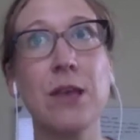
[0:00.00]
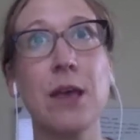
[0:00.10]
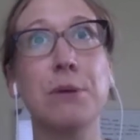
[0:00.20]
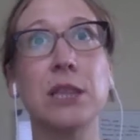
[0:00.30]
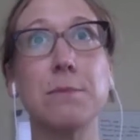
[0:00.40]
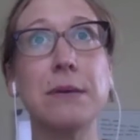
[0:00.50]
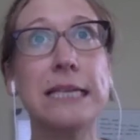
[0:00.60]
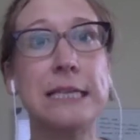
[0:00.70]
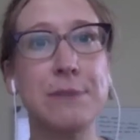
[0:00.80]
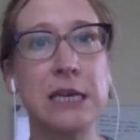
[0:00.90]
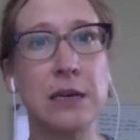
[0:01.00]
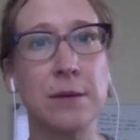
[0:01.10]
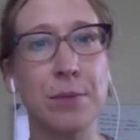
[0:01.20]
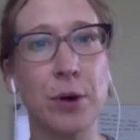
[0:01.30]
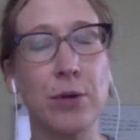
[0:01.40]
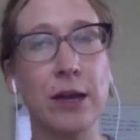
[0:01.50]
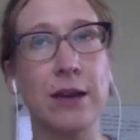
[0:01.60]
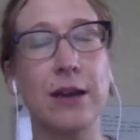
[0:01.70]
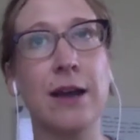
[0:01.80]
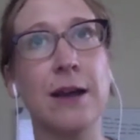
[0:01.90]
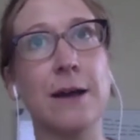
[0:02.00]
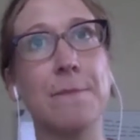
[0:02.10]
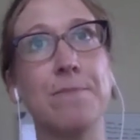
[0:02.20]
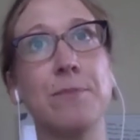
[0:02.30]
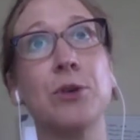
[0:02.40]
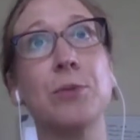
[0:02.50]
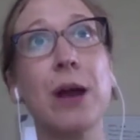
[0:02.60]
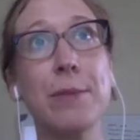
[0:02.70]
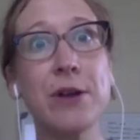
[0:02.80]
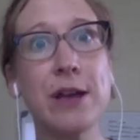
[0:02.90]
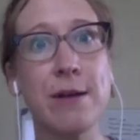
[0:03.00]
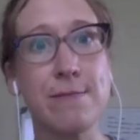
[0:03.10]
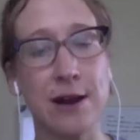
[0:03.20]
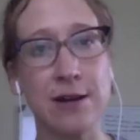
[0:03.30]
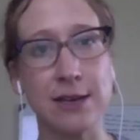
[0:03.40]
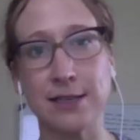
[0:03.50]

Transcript: But the PCP component, so Primary Care Progress